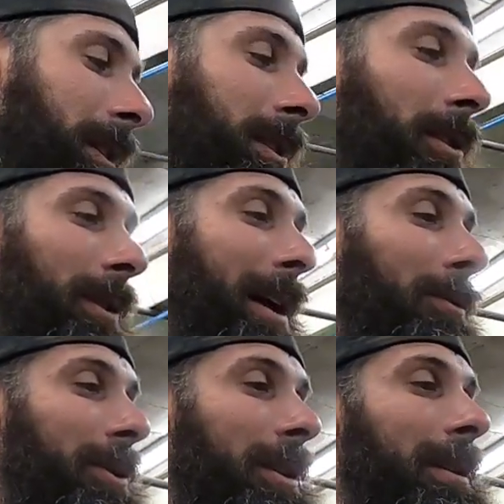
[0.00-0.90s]
So that
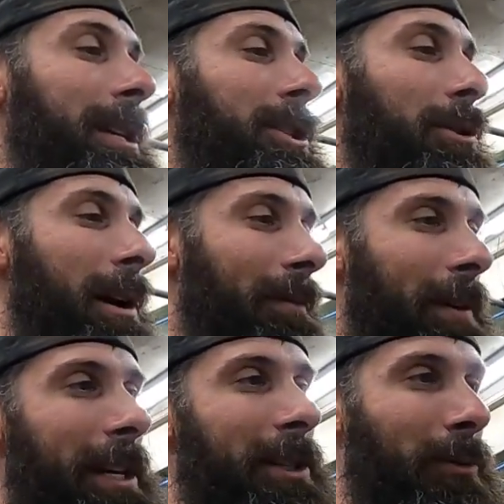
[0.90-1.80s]
was an issue I
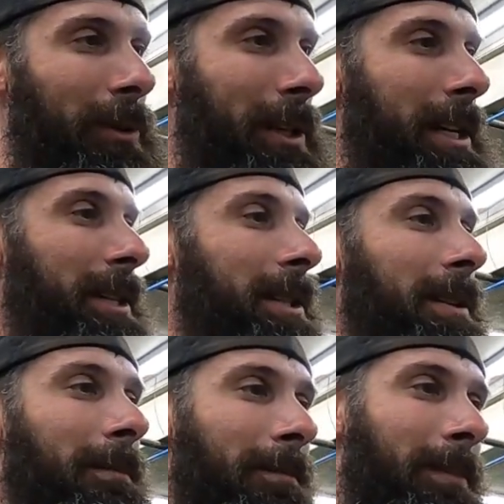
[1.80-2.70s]
faced with this.
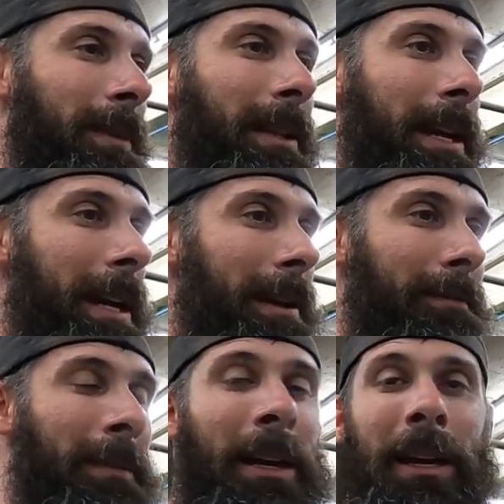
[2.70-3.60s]

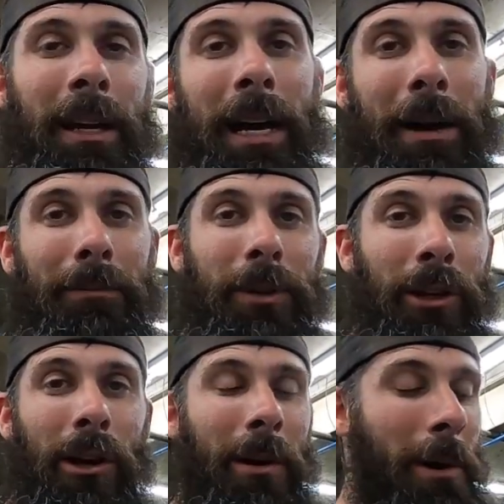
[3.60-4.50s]
And
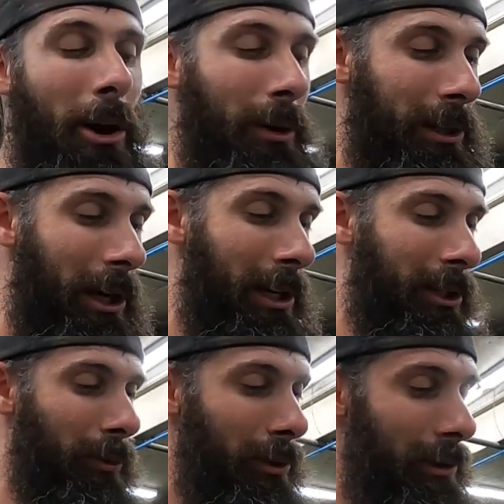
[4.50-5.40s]
I'm always
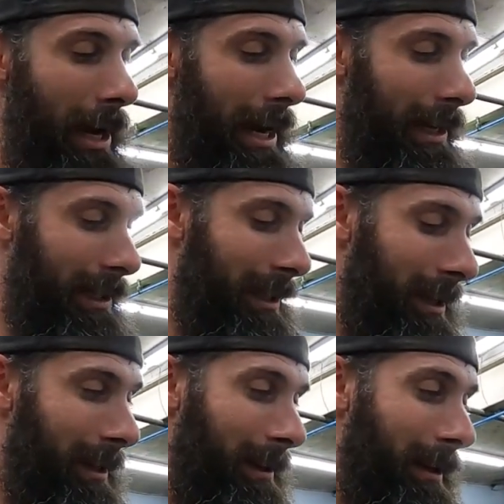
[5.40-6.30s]
honest with you guys.
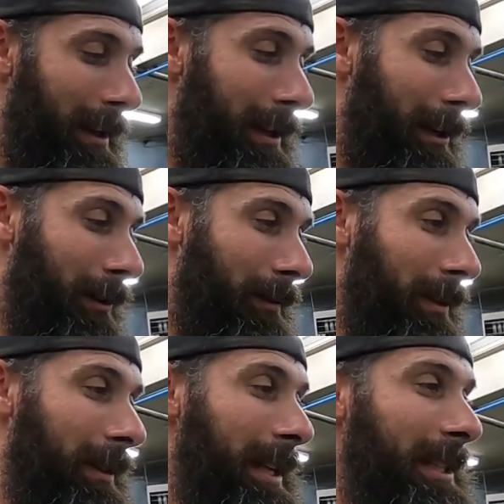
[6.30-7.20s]
You know,
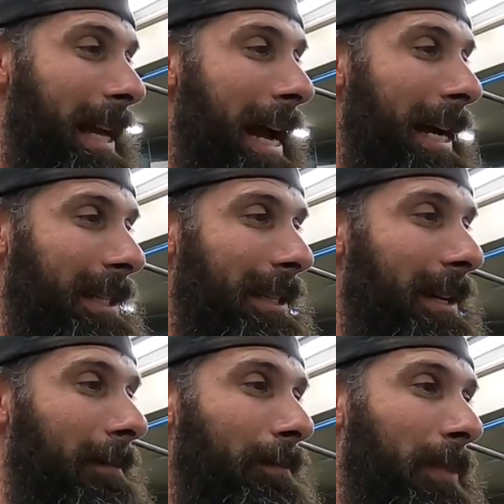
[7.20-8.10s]
these guys
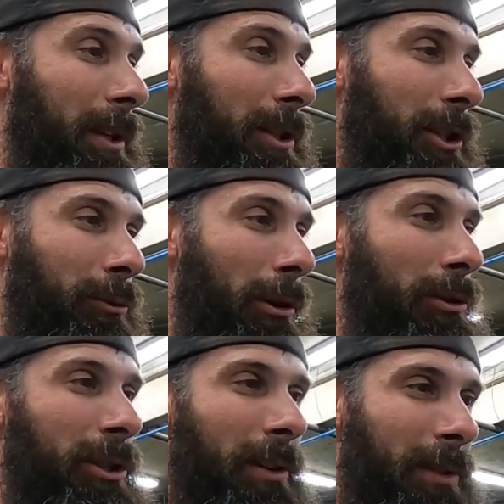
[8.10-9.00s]
that just
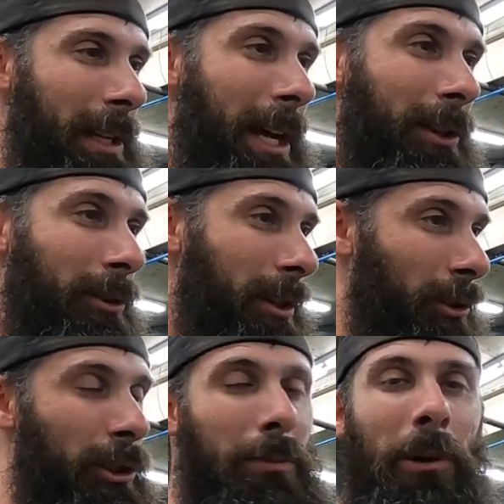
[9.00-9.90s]
throw stuff together and it
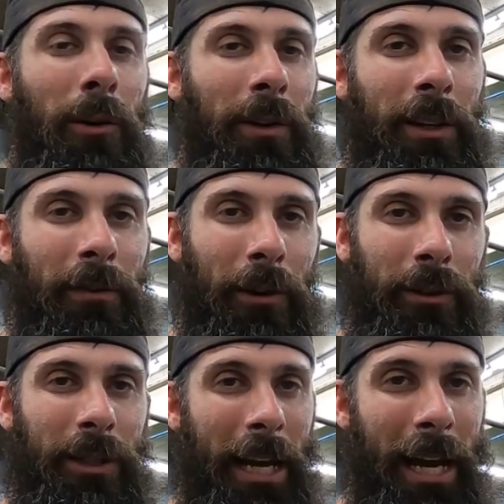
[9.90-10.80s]
looks perfect the
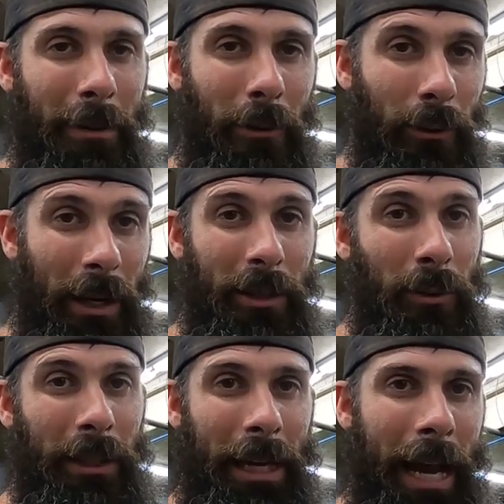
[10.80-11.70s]
first time, or that's
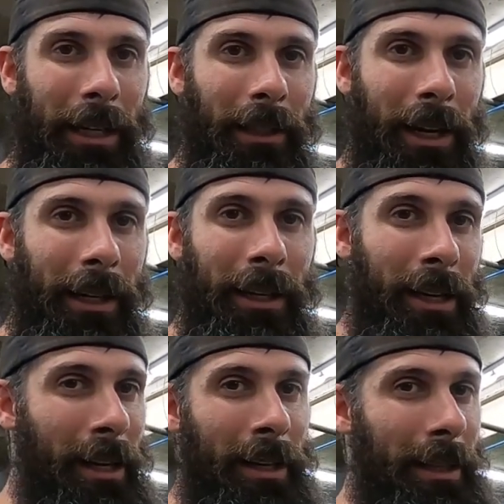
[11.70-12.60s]
what they act like,
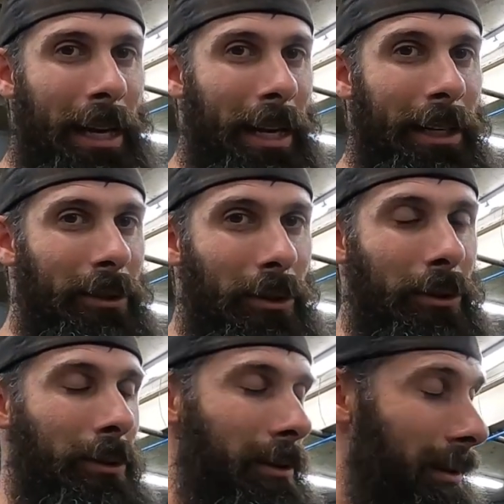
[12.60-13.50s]
that ain't
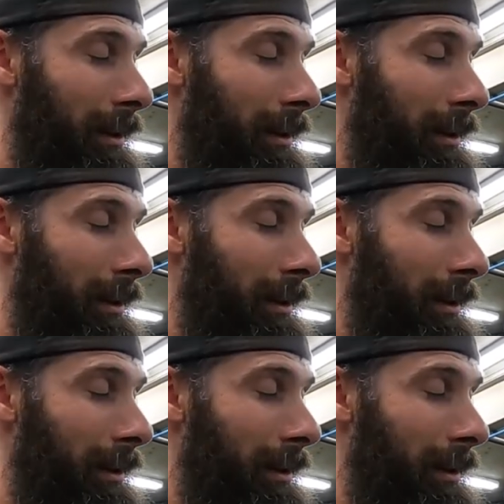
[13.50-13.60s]
true.